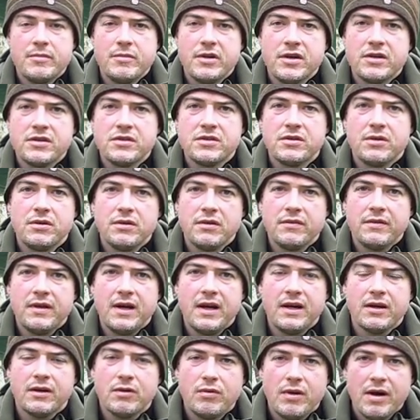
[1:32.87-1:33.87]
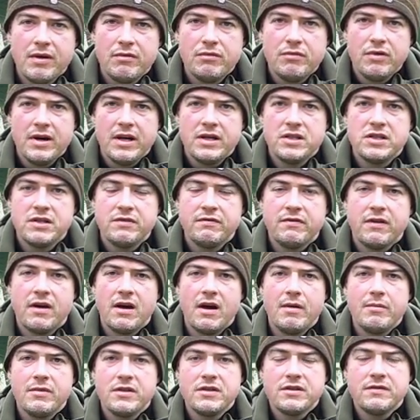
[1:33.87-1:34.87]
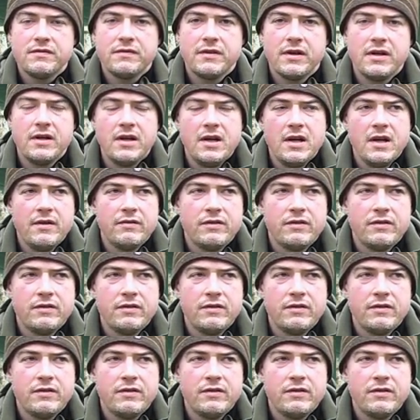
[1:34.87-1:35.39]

amongst all of that, quite rich environments for